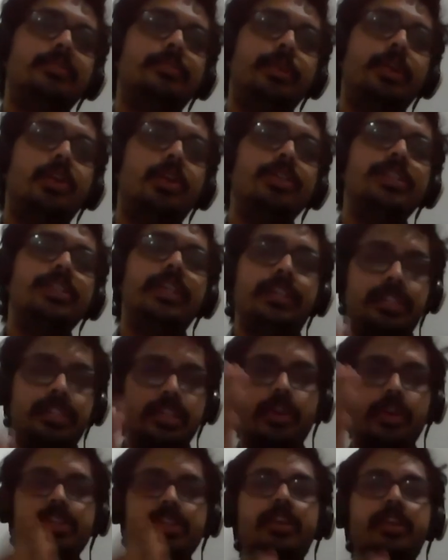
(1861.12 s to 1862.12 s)
because each
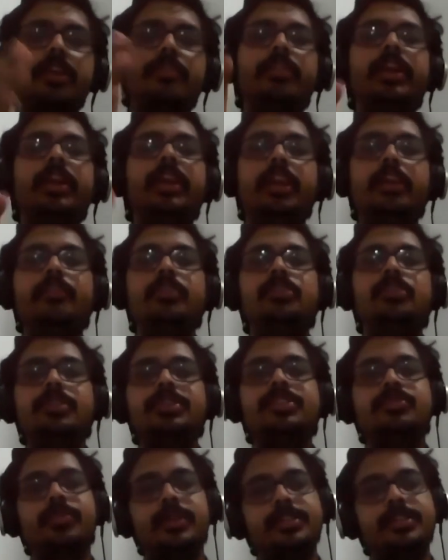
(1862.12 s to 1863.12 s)
and every individual
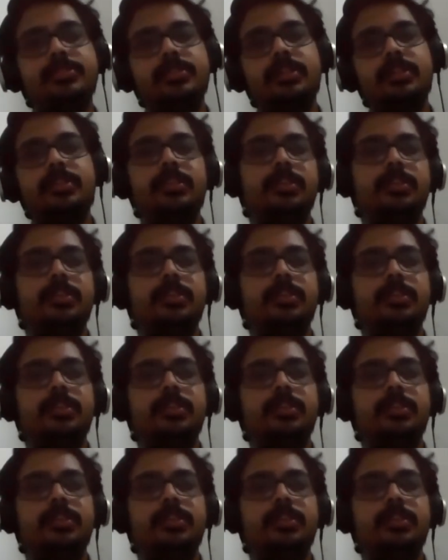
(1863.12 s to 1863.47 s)
is stressed.